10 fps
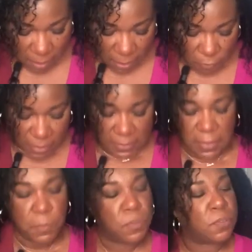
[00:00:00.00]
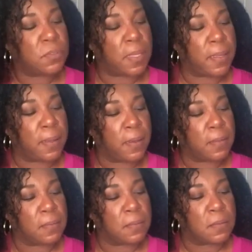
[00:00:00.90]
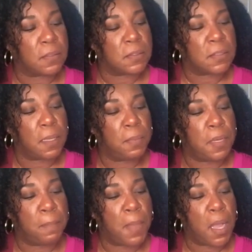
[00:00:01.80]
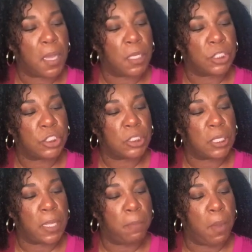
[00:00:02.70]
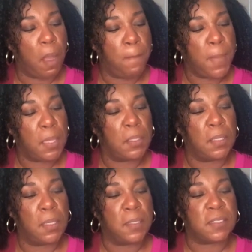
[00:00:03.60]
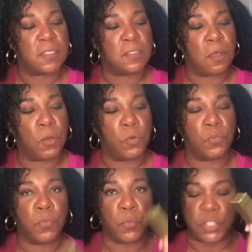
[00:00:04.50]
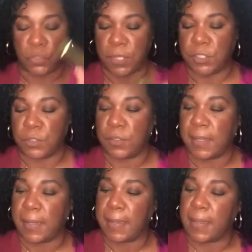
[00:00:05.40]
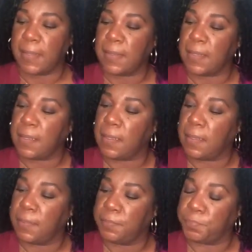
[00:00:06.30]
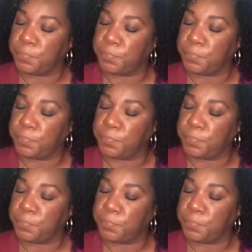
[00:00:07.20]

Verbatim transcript: And for my samples, I got the Sublimage Le Balm. This is the all over moisturizer. And I got the,